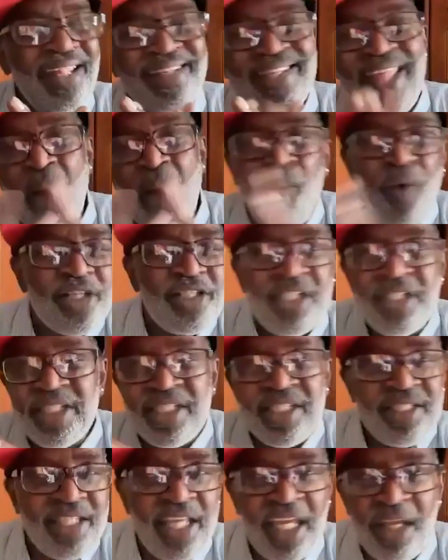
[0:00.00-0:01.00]
That wasn't the
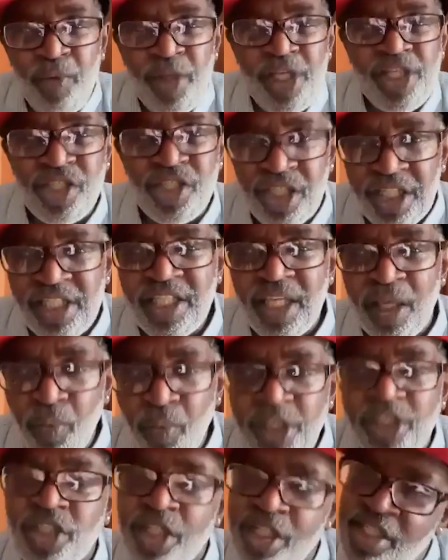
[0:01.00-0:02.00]
thing we should have did.
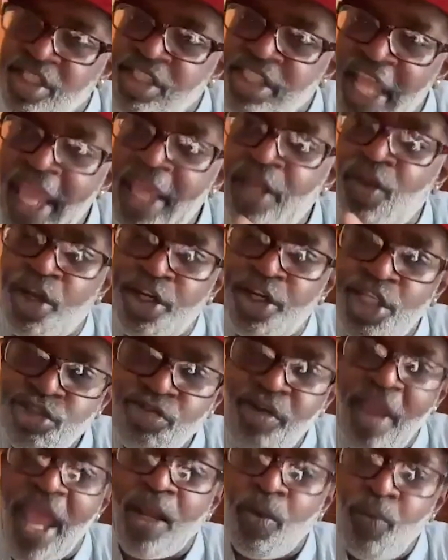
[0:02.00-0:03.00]
We should have stayed on the
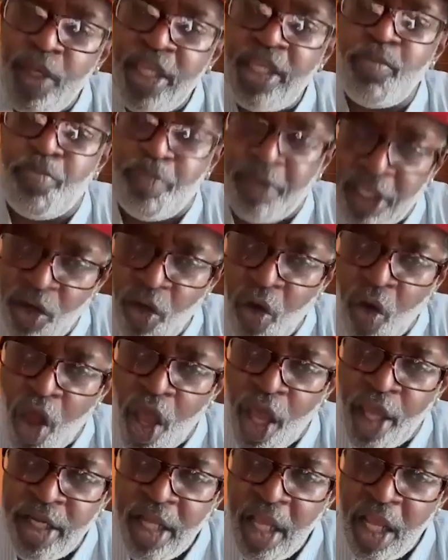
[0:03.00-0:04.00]
track we'd been
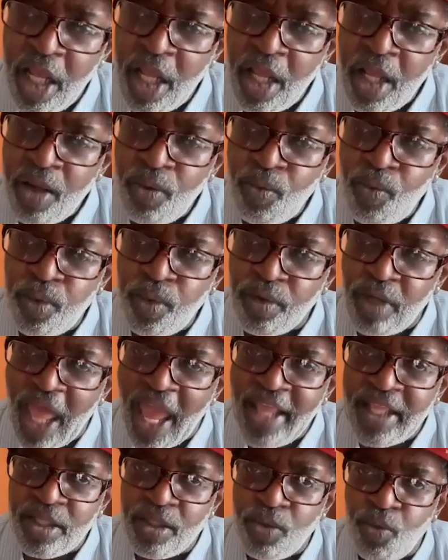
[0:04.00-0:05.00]
on,
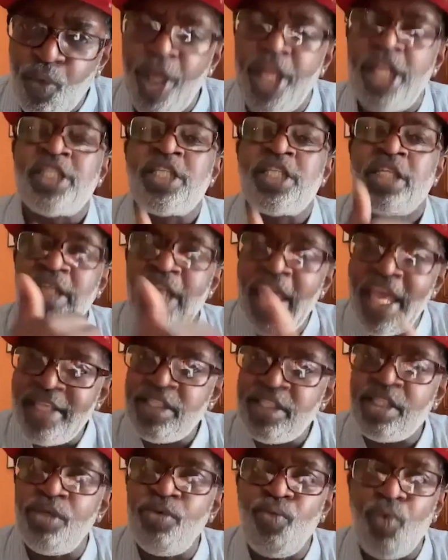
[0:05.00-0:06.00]
like, which led
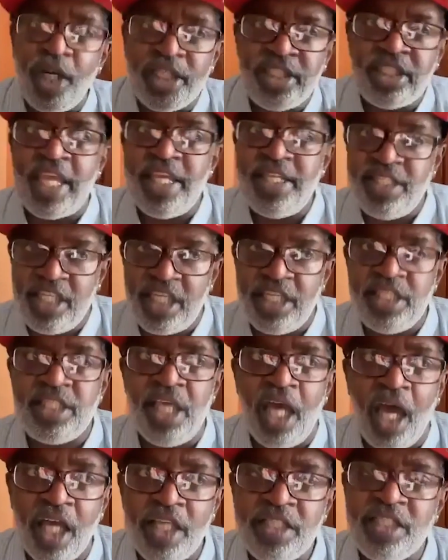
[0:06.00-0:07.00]
to what they did
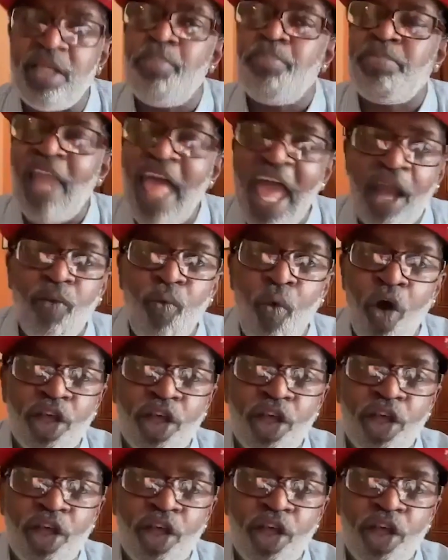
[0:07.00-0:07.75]
to us in Black Wall